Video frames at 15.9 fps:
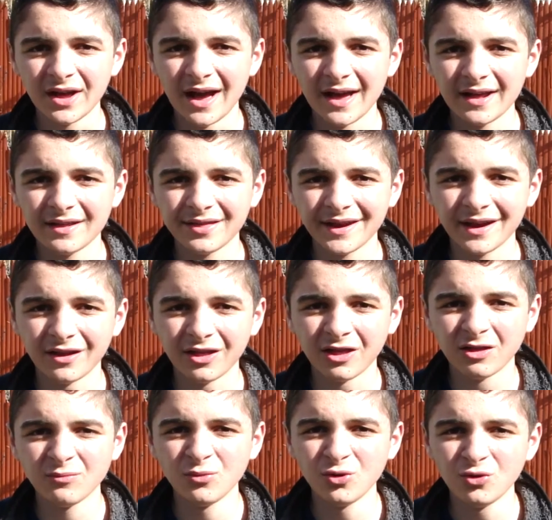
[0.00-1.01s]
It's like a
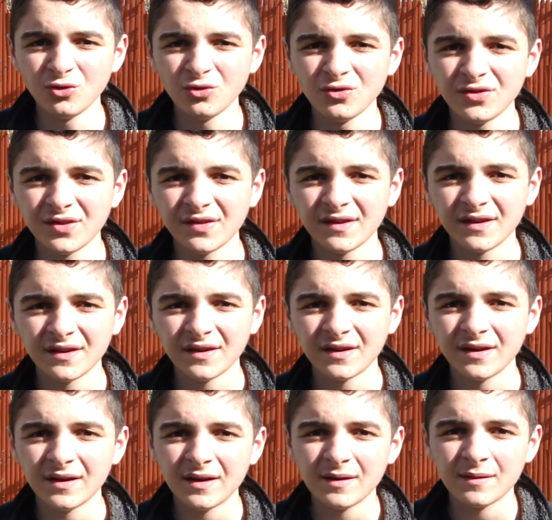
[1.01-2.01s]
smooth
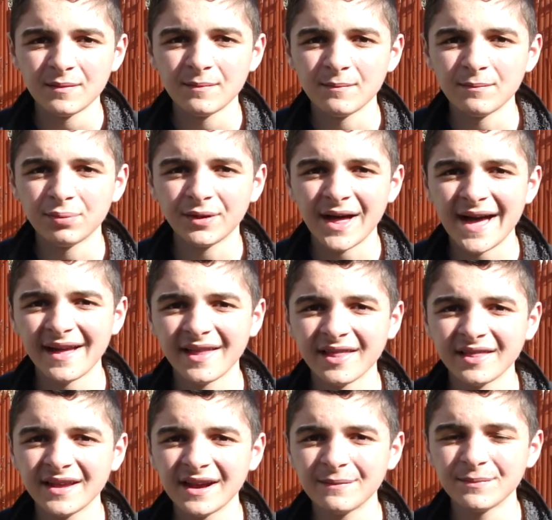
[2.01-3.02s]

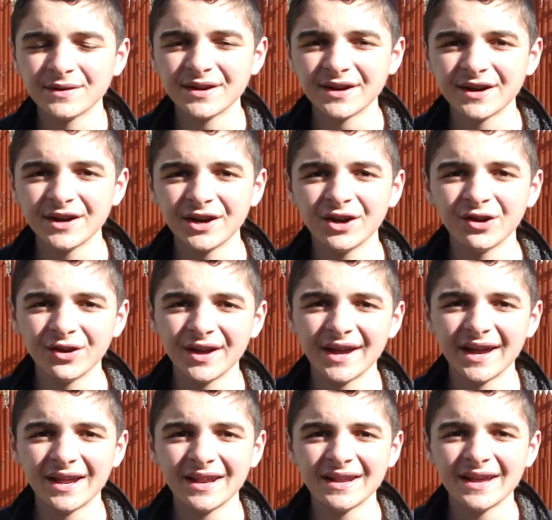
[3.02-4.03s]
plastic material
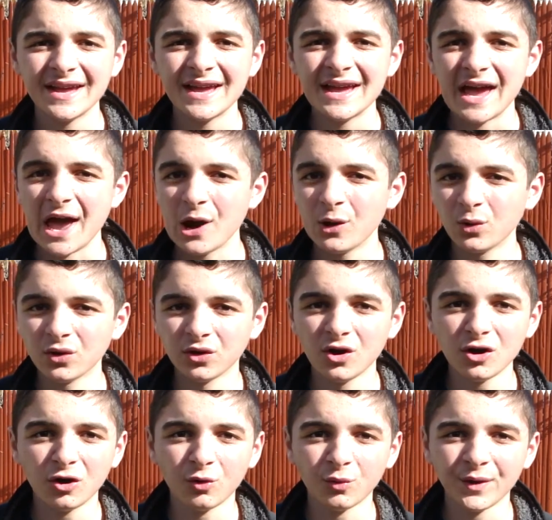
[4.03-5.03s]
and it would
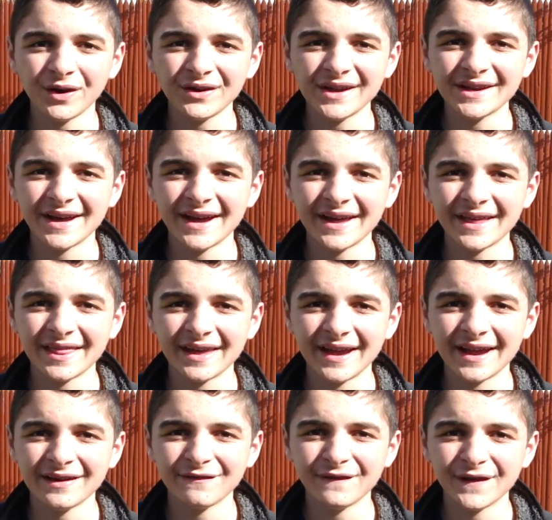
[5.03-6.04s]
look really nice
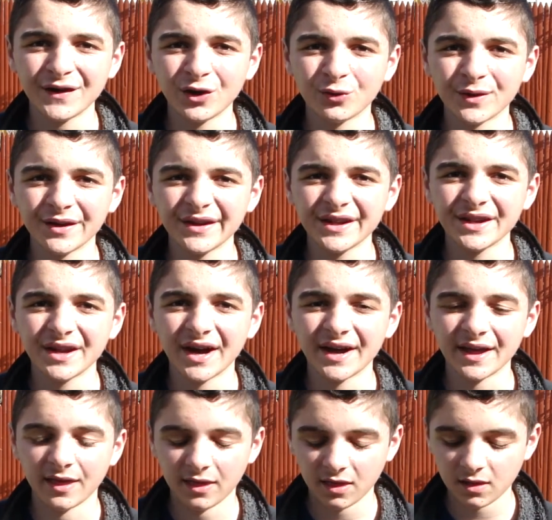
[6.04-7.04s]
and feel really
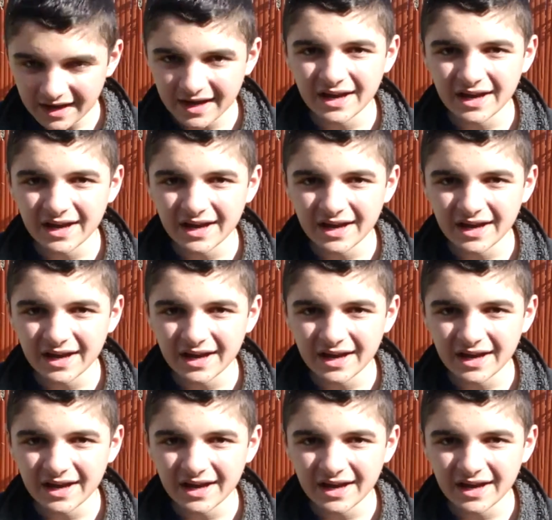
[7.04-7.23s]
nice.